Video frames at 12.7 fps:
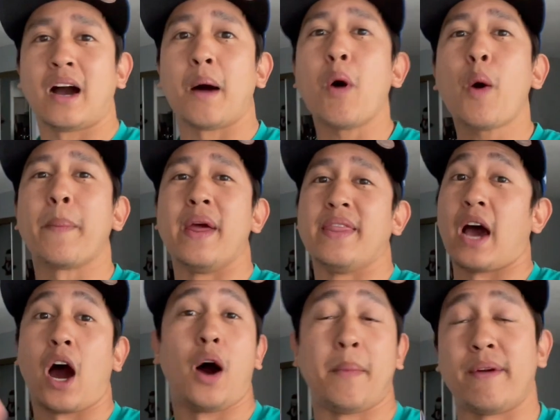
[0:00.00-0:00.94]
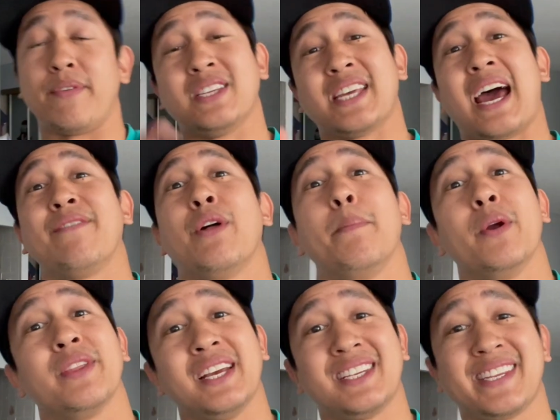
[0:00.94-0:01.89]
I'm hoping that all my friends that have their
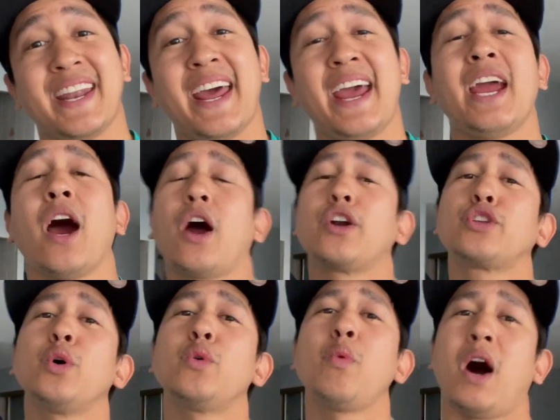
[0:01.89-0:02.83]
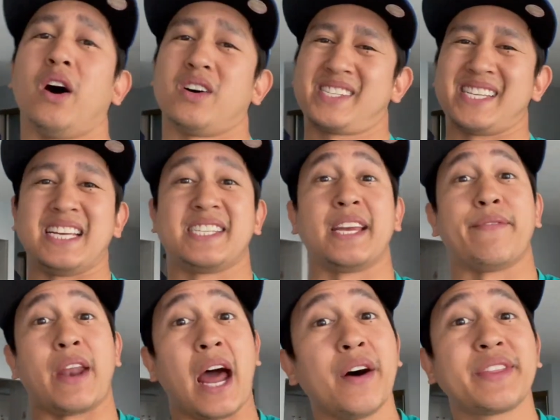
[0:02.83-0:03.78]
birthdays today are doing well, staying safe
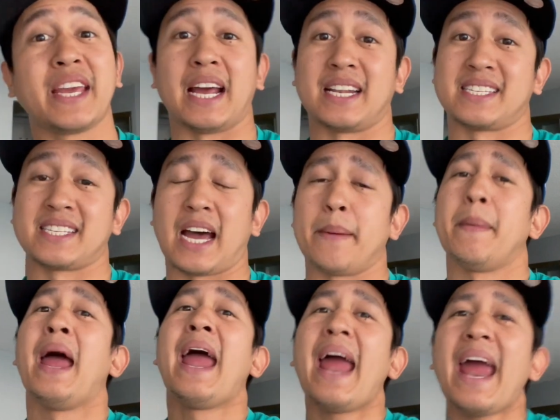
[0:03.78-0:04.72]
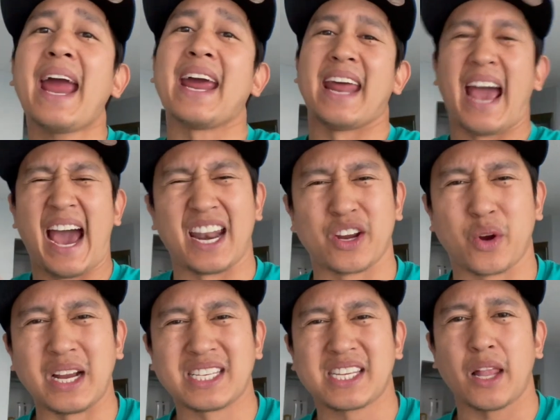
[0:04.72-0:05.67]
and healthy at this time, and had a
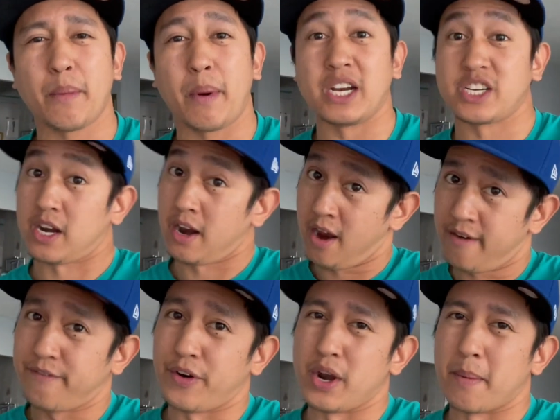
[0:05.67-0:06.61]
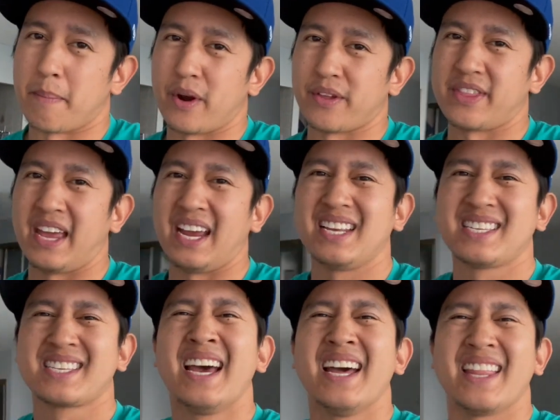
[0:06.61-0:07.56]
great celebration for your
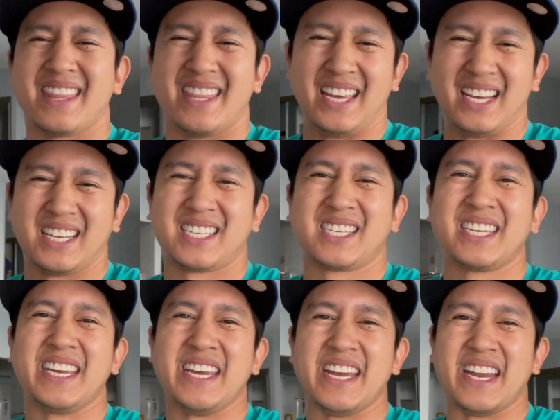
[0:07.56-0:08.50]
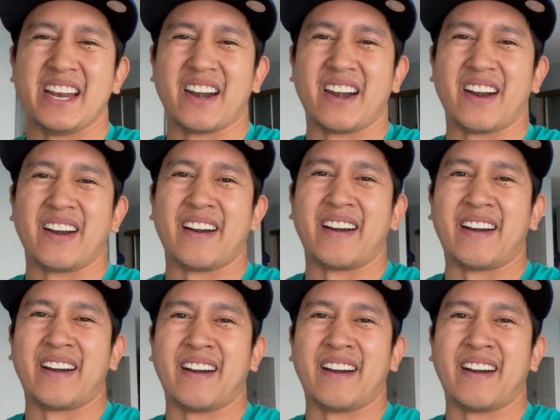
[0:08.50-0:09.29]
birthdays this year.